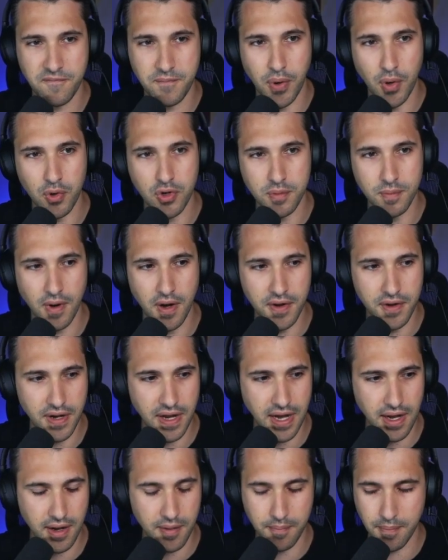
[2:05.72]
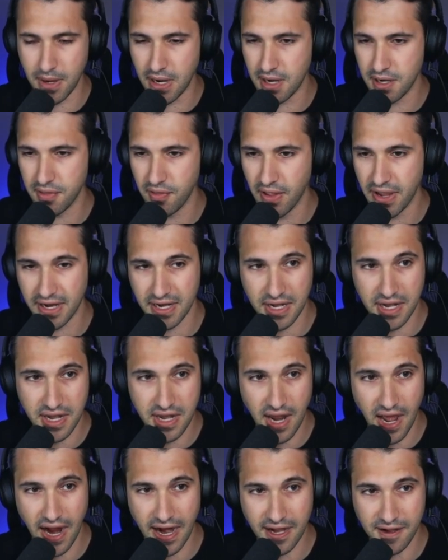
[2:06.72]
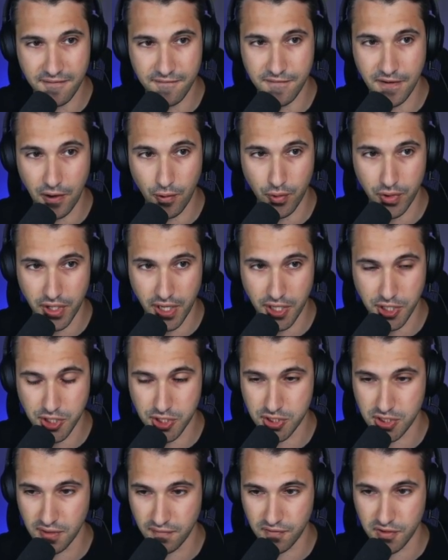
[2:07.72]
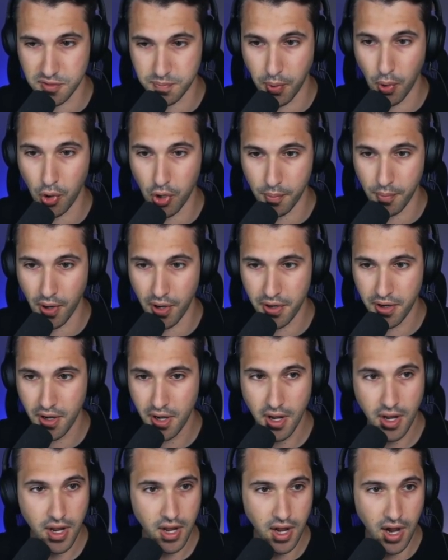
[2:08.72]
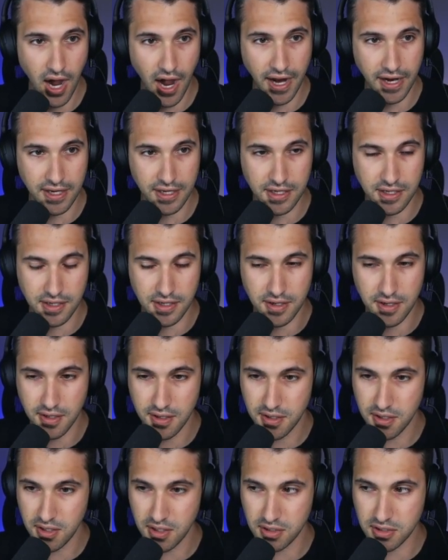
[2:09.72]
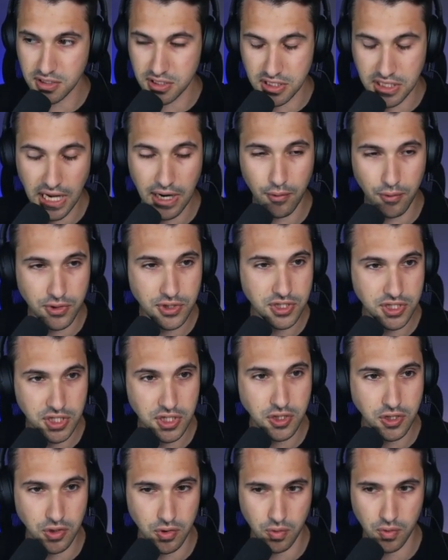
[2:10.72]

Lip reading: Pokemon made like 9 variations of this Pokemon, I can guarantee you,